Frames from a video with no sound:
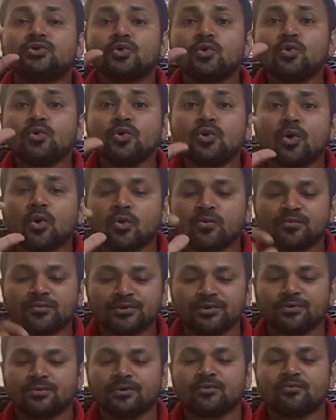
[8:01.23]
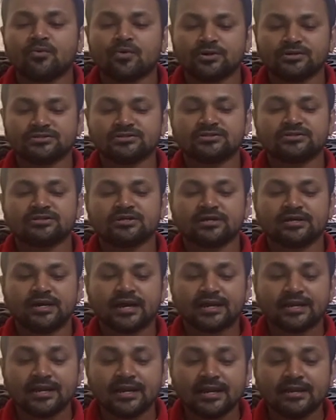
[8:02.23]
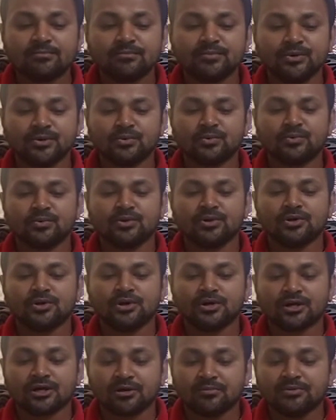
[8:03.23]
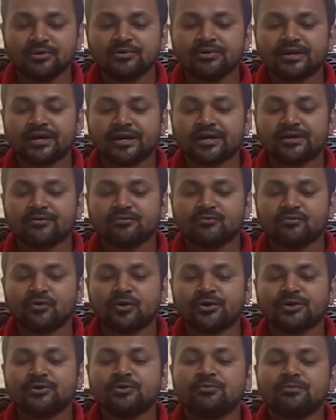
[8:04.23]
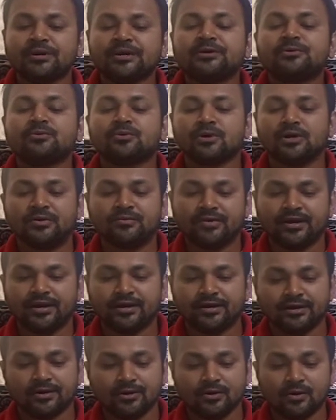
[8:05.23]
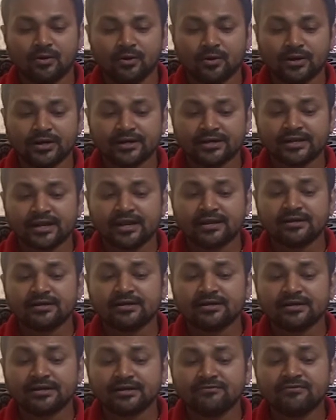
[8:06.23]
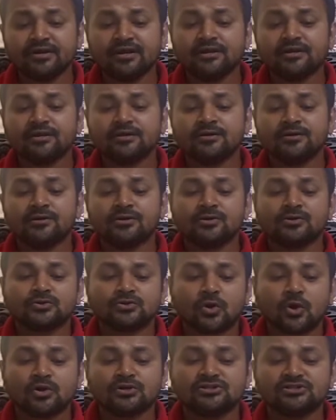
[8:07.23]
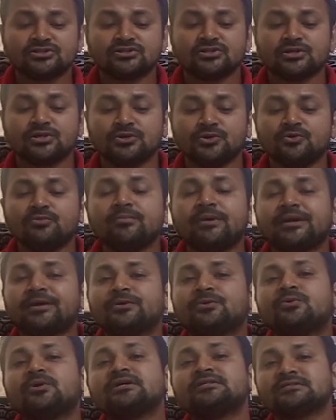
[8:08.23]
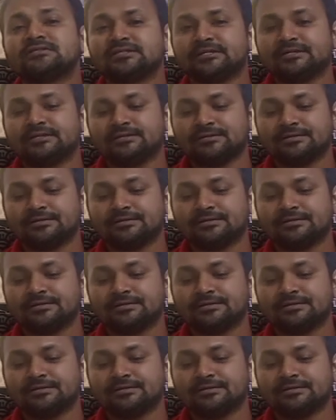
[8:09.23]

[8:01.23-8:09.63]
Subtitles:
tone of your voice can help you communicate what you mean to convey, or it can reveal thoughts you mean to conceal.